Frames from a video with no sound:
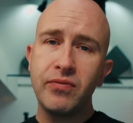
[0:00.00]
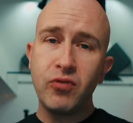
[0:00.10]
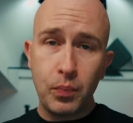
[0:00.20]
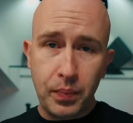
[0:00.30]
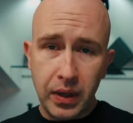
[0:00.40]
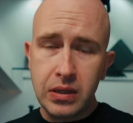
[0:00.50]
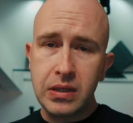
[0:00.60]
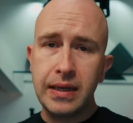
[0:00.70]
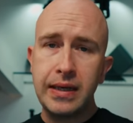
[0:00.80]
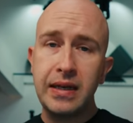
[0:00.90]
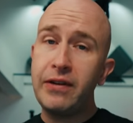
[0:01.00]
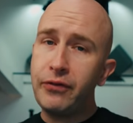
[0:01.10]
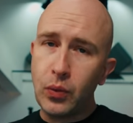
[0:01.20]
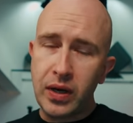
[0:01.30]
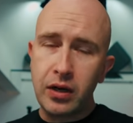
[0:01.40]
robustly if
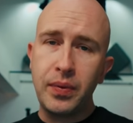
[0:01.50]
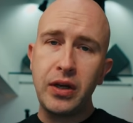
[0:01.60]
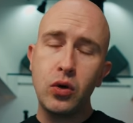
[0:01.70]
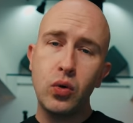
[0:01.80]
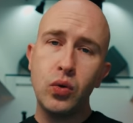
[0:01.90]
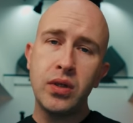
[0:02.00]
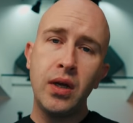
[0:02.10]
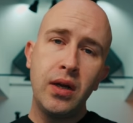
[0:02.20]
you end up in court